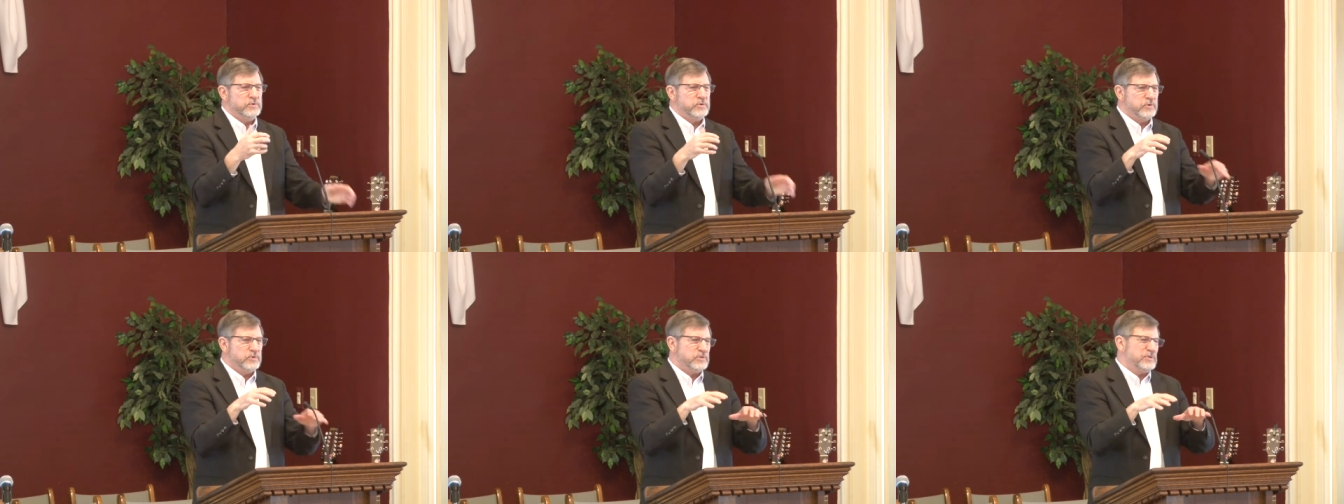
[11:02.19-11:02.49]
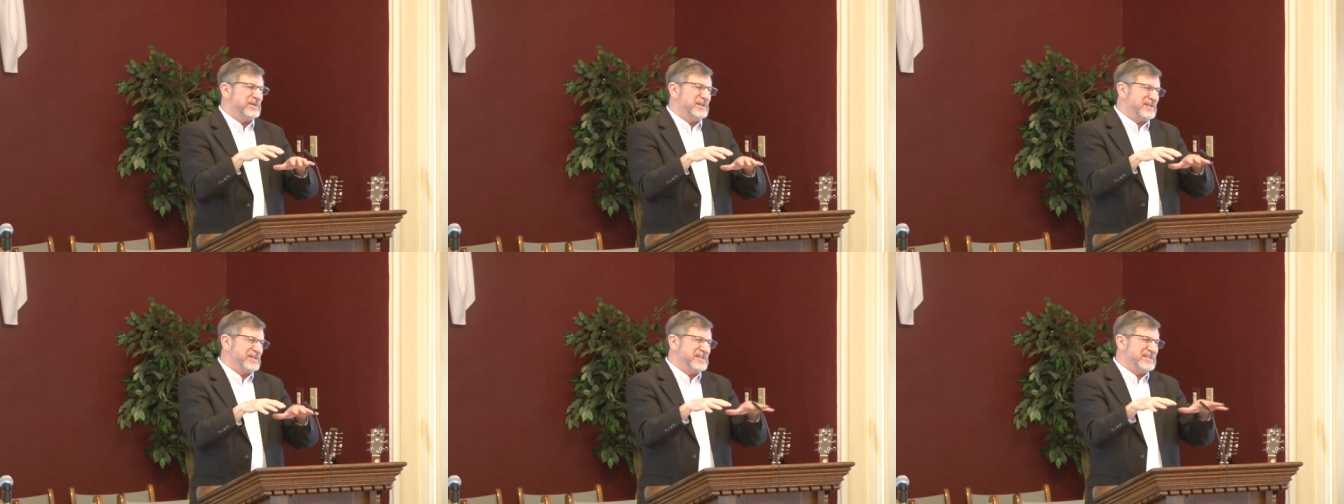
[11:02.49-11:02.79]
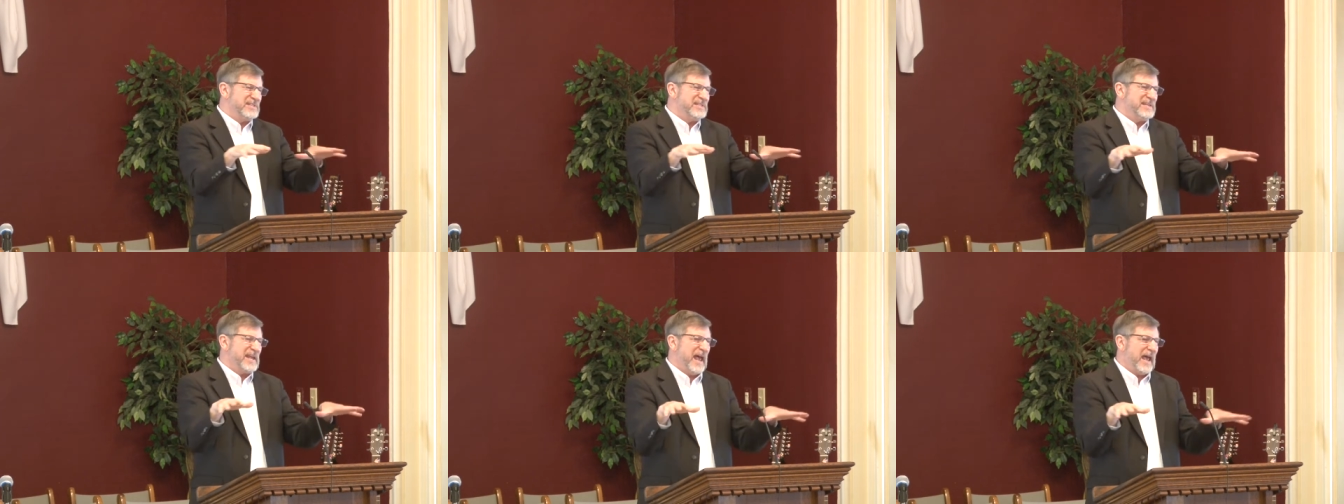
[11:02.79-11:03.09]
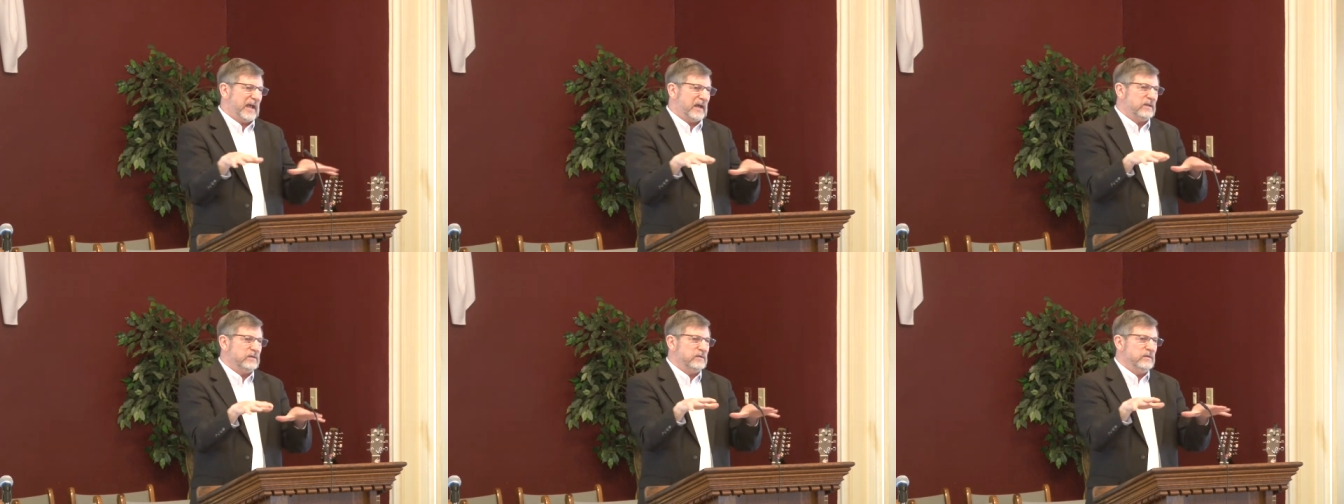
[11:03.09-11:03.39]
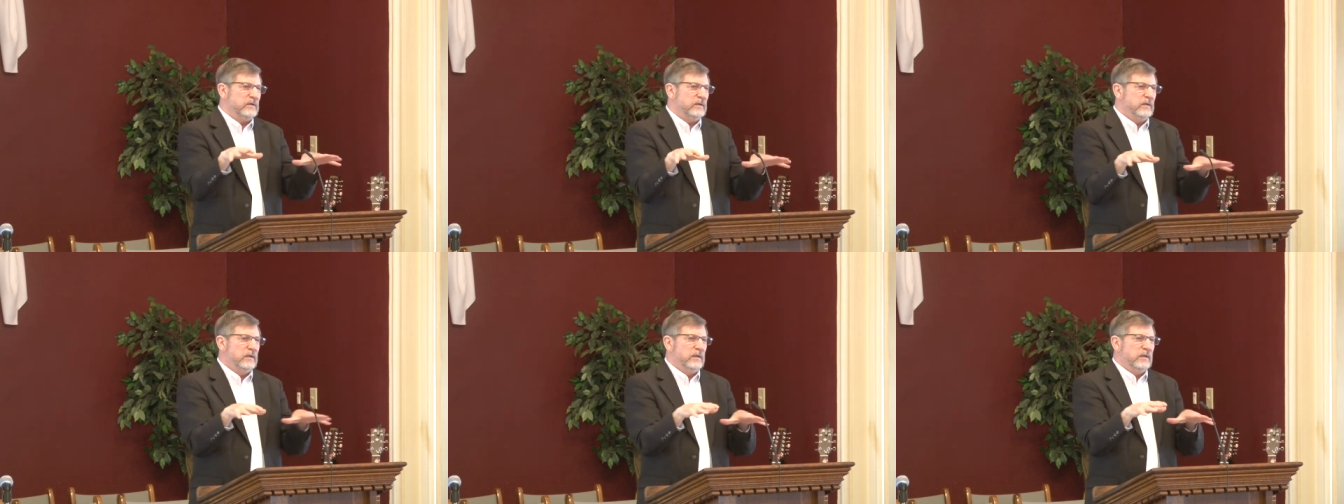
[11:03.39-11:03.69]
just a
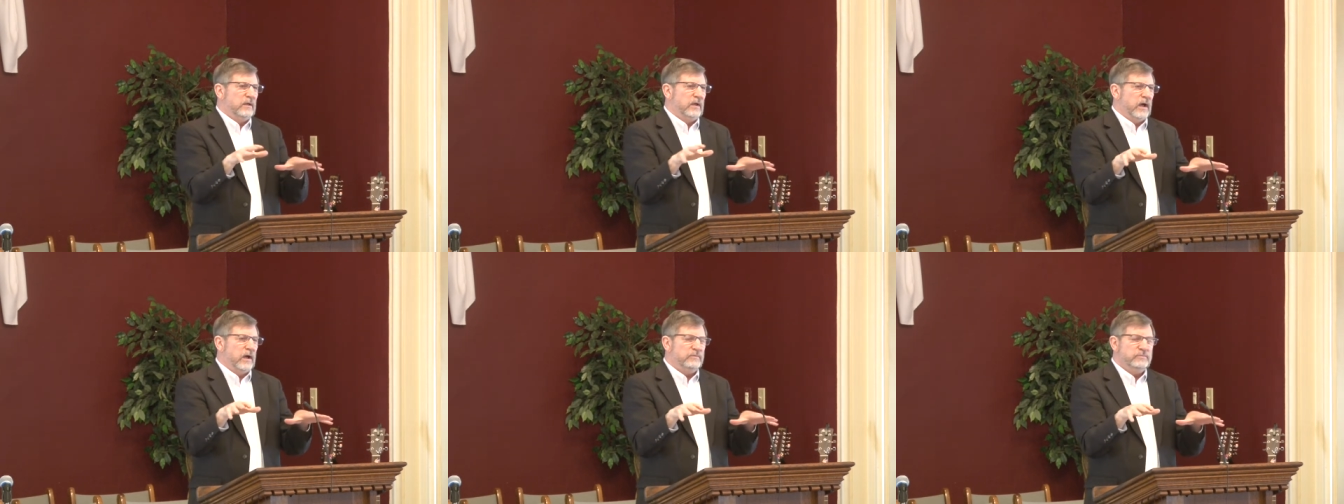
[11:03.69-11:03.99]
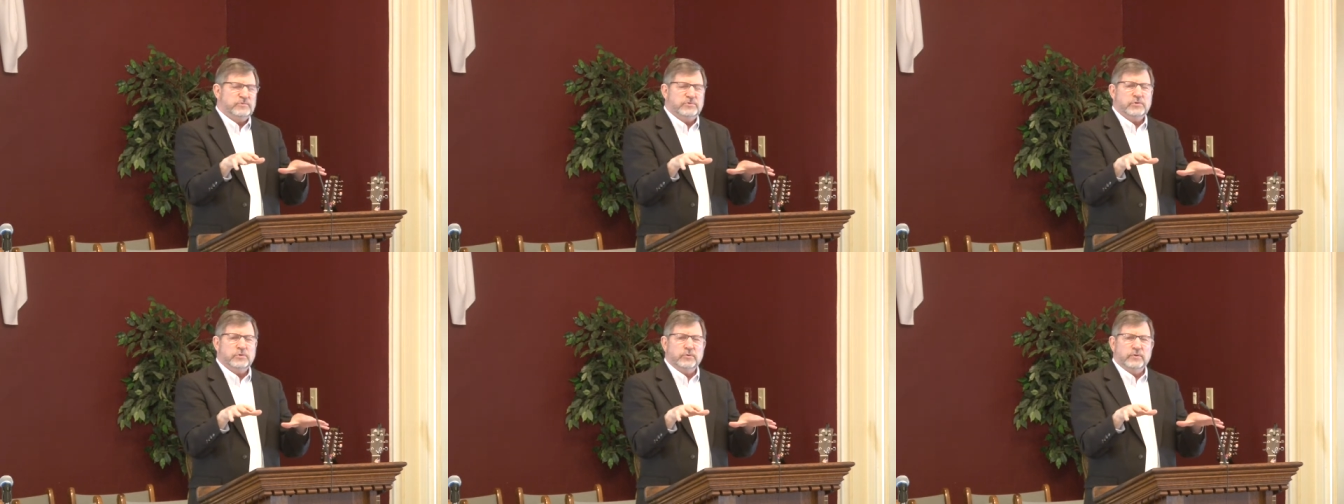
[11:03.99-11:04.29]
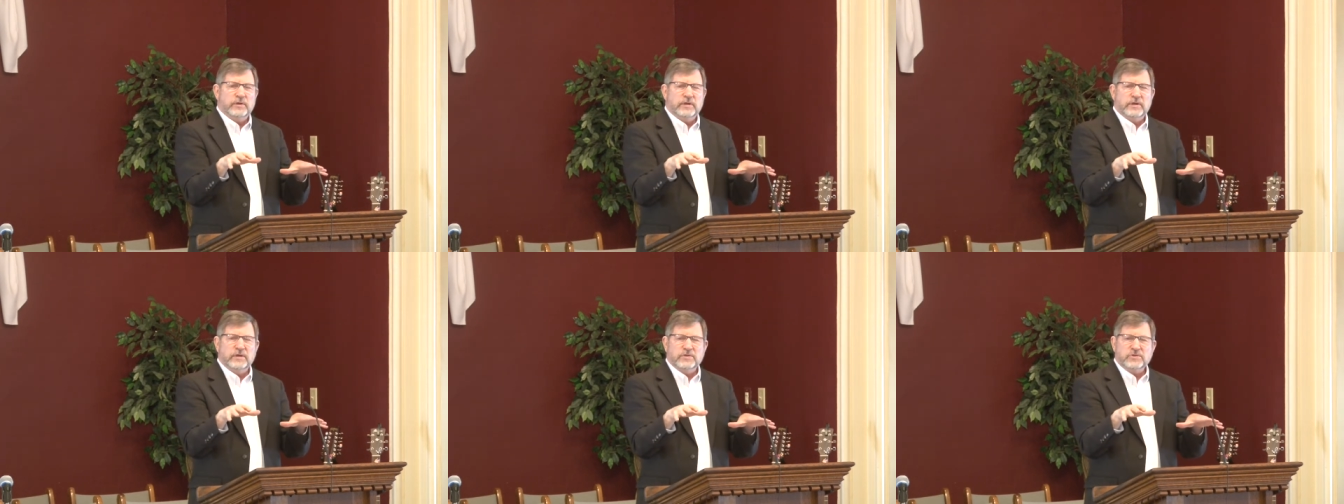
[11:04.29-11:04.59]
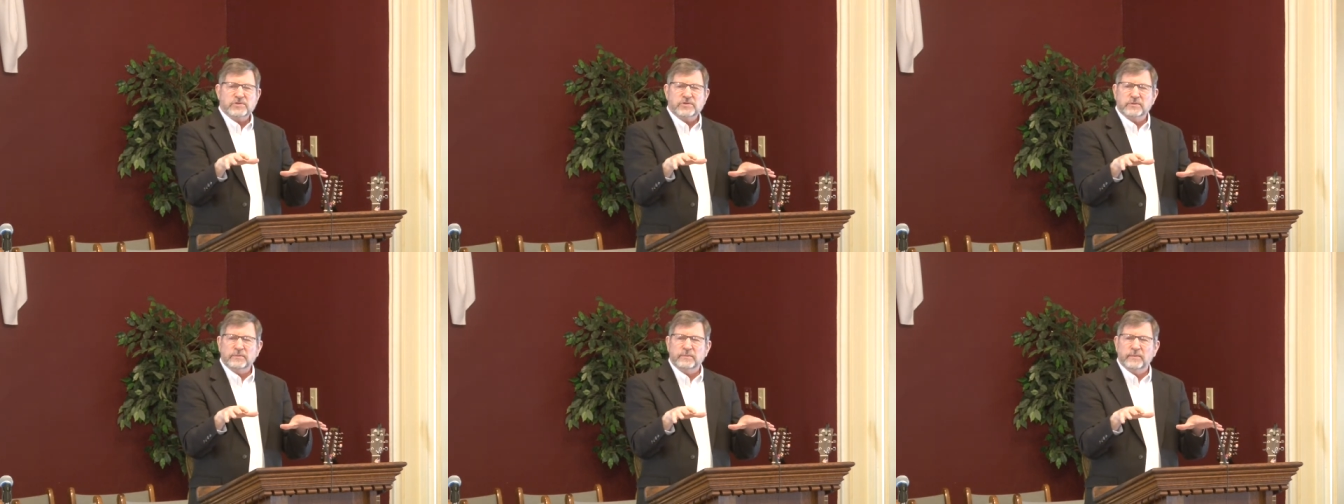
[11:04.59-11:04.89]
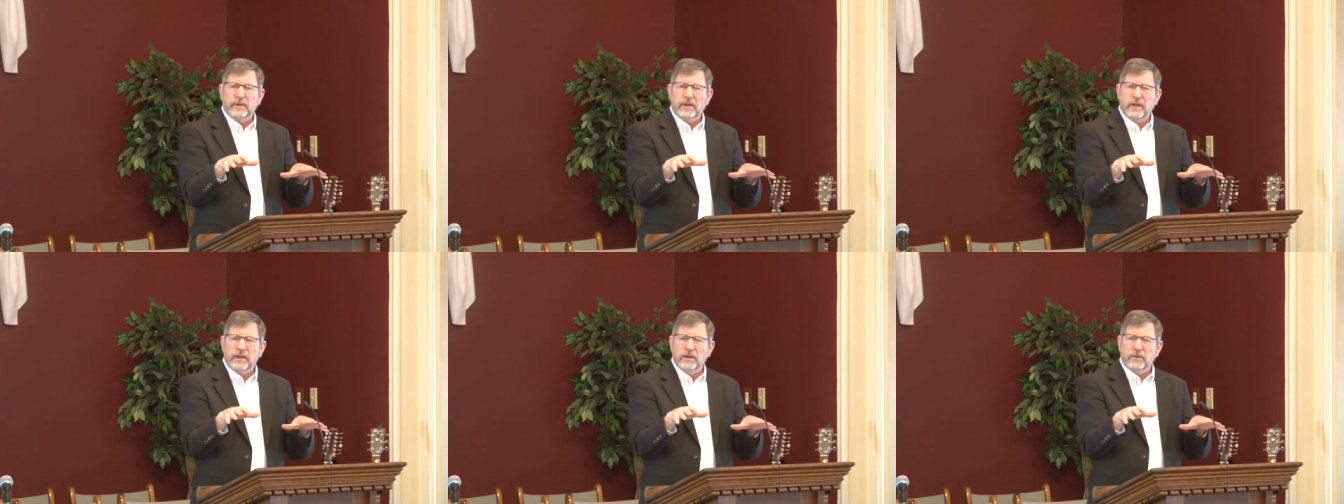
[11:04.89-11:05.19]
sect of Judaism
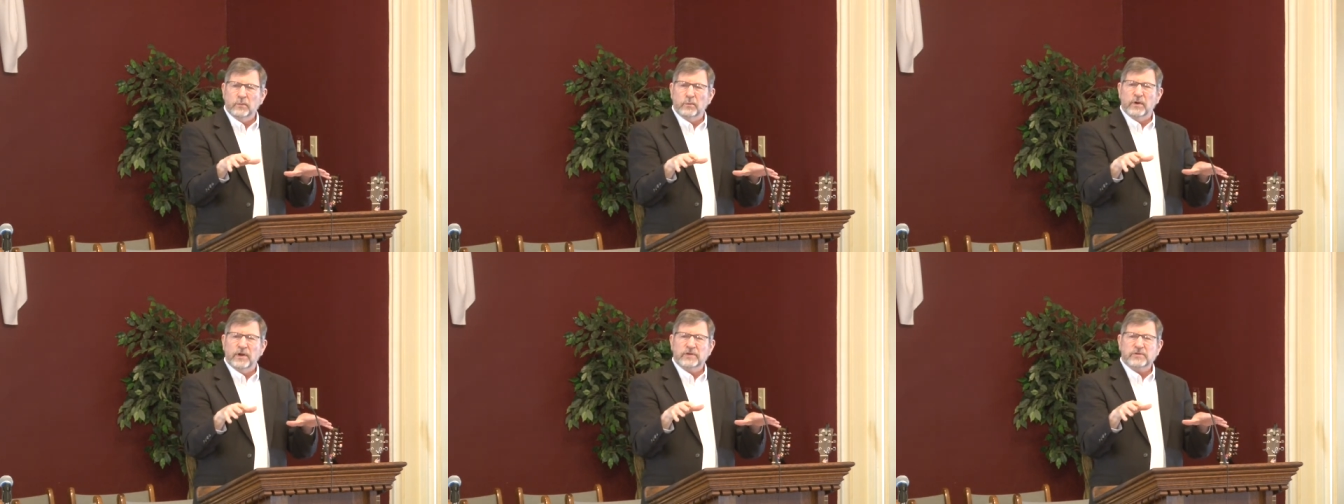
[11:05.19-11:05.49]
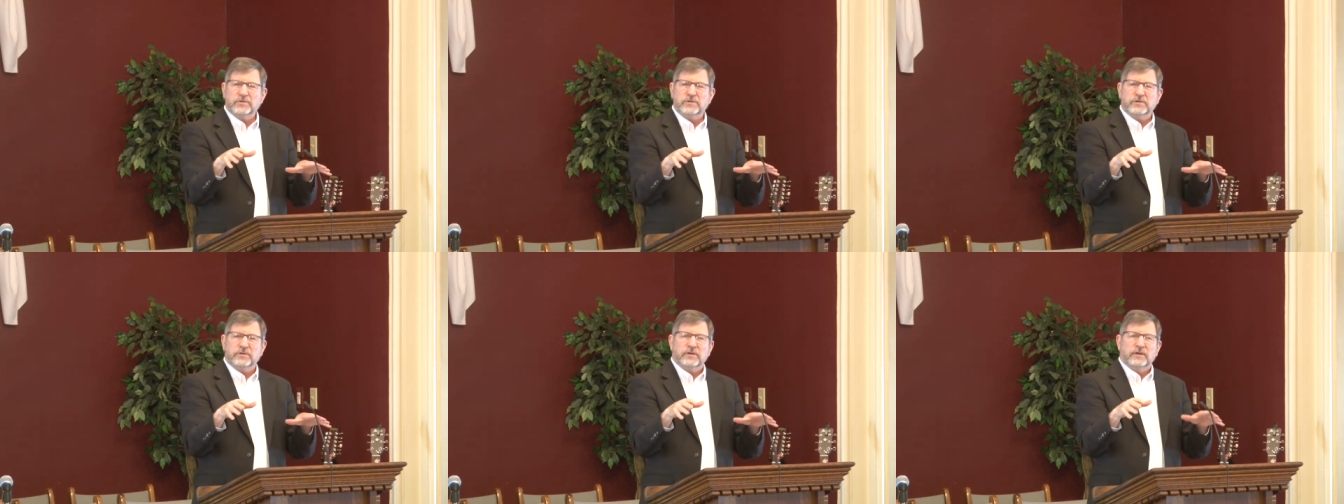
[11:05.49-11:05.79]
in which,